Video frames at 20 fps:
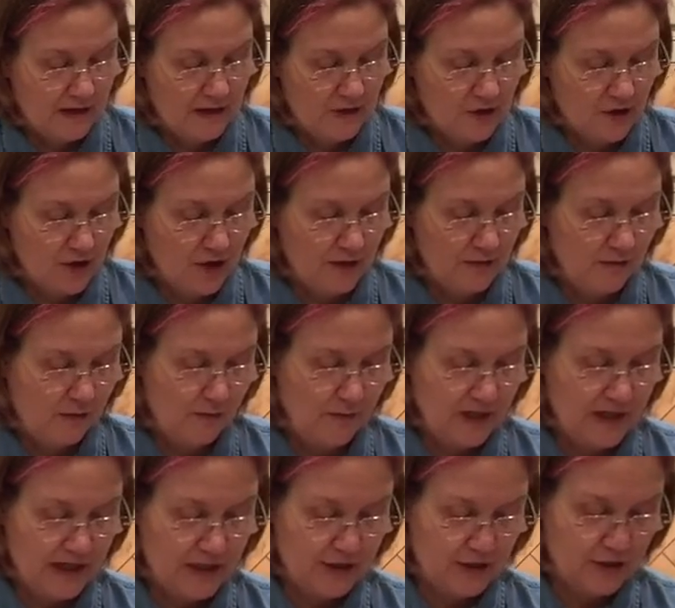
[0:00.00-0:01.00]
I'll show you what we
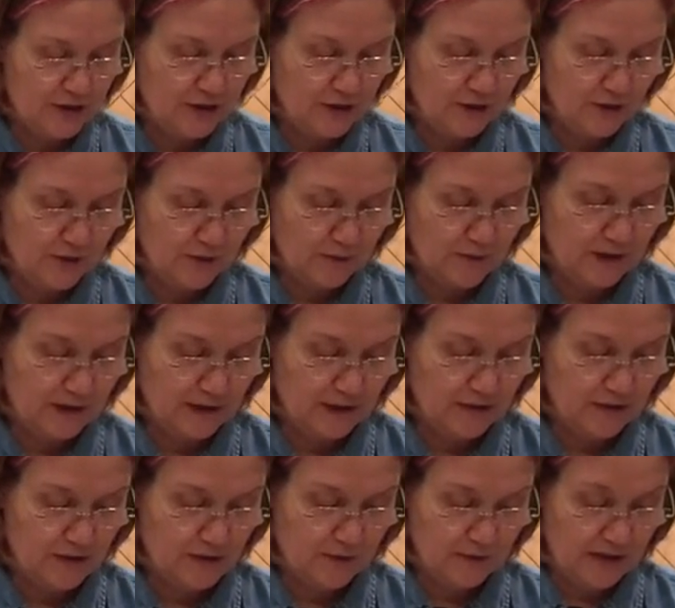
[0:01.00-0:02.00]
need to do when you
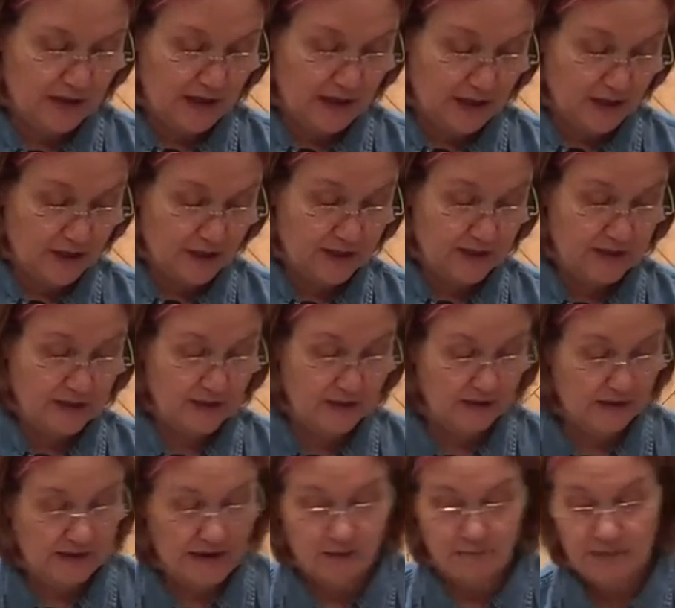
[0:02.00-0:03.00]
do what I just did on
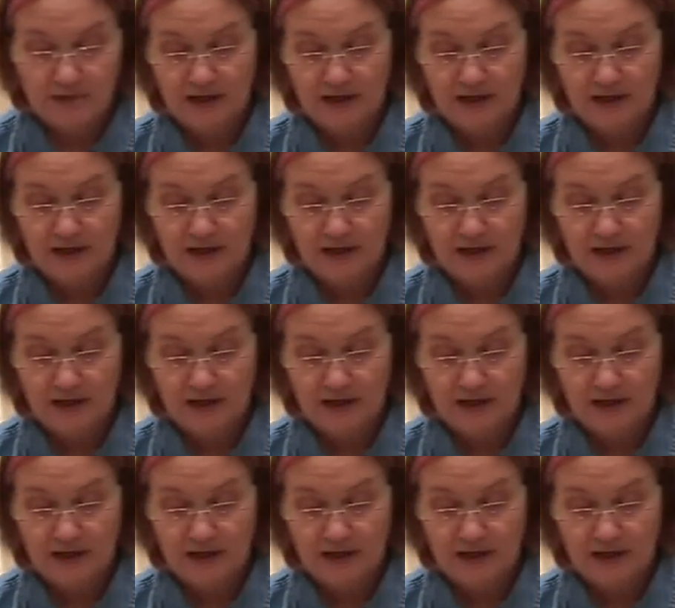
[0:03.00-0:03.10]
that